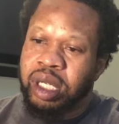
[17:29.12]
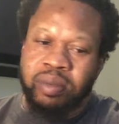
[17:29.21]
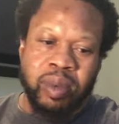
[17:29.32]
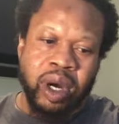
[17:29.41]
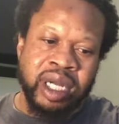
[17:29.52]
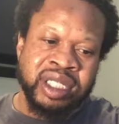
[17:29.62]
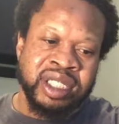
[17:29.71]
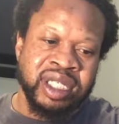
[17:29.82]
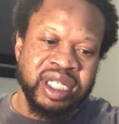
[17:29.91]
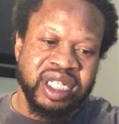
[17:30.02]
March
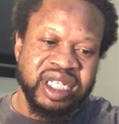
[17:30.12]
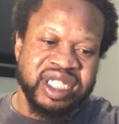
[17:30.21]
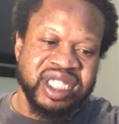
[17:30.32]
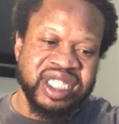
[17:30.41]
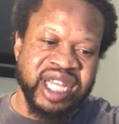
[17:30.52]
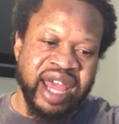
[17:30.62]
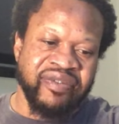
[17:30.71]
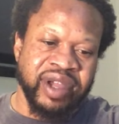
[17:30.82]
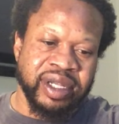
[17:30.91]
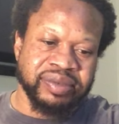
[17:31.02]
the
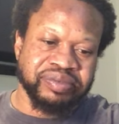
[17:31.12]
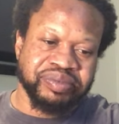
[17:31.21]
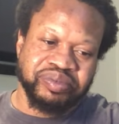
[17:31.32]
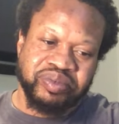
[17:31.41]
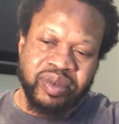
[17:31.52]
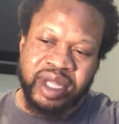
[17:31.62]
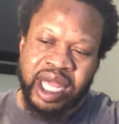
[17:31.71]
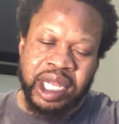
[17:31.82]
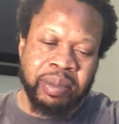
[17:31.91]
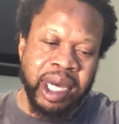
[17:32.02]
7th.
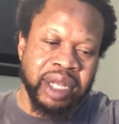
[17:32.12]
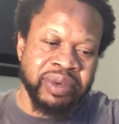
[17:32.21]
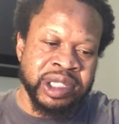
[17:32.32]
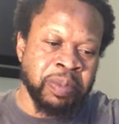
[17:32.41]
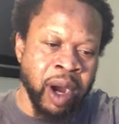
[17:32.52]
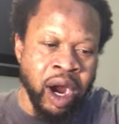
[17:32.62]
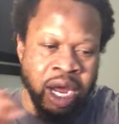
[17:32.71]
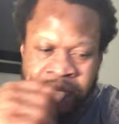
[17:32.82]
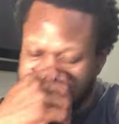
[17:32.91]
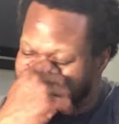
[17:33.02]
Now, the mother
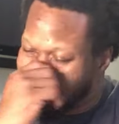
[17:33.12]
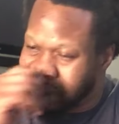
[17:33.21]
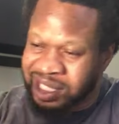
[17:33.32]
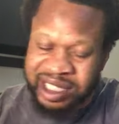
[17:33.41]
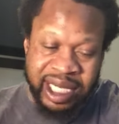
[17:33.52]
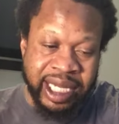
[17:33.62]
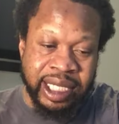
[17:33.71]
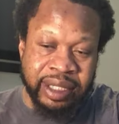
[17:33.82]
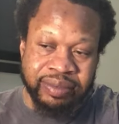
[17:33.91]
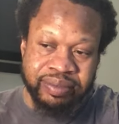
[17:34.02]
responds to this
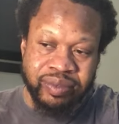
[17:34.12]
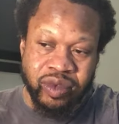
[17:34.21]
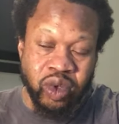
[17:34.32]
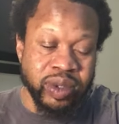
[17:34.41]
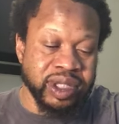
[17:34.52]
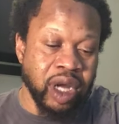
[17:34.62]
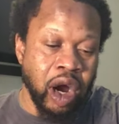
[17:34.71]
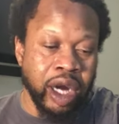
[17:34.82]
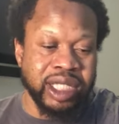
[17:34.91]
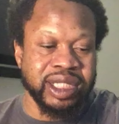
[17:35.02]
lady, who is the
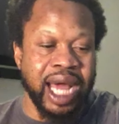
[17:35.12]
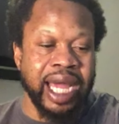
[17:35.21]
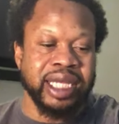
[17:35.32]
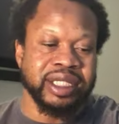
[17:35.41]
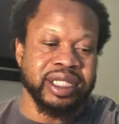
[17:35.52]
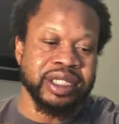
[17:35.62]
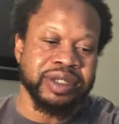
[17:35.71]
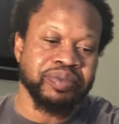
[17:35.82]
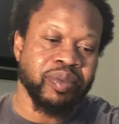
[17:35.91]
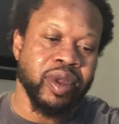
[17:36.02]
archdiocese.
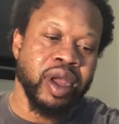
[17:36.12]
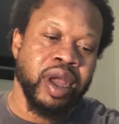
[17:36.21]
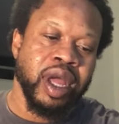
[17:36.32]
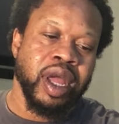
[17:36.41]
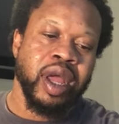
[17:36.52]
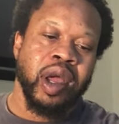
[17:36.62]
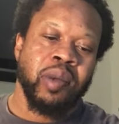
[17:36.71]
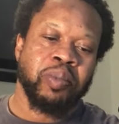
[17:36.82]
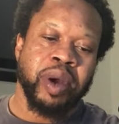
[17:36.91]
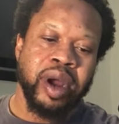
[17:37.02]

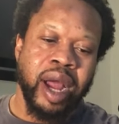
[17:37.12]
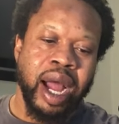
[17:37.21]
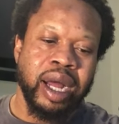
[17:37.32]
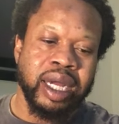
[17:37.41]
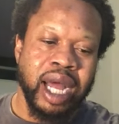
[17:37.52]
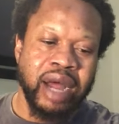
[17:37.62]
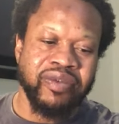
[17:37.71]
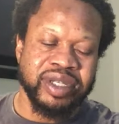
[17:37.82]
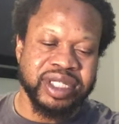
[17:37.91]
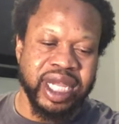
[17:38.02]
Per our
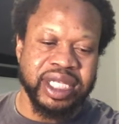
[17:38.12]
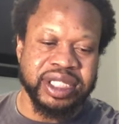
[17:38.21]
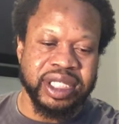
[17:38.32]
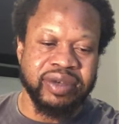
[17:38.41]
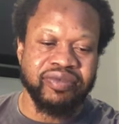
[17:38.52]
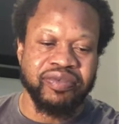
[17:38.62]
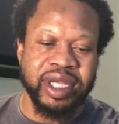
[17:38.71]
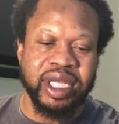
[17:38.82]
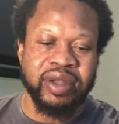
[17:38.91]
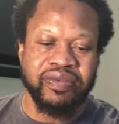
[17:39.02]
conversation
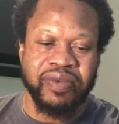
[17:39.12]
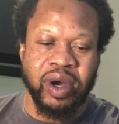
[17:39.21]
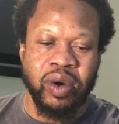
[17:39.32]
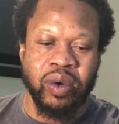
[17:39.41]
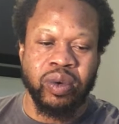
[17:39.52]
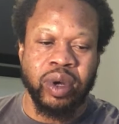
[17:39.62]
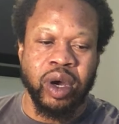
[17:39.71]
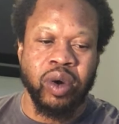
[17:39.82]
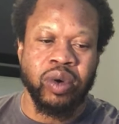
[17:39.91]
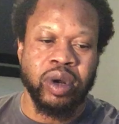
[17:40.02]
via the phone
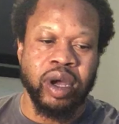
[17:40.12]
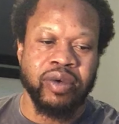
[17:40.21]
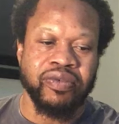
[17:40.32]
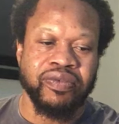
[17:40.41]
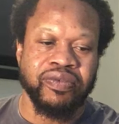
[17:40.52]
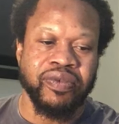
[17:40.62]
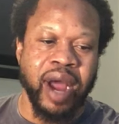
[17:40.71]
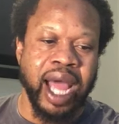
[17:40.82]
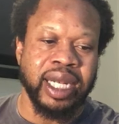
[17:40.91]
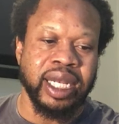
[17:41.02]
on
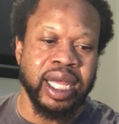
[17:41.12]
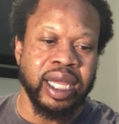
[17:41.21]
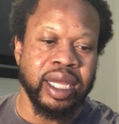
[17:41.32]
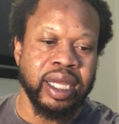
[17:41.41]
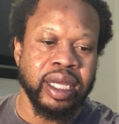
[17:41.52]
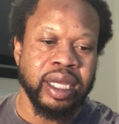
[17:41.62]
Friday,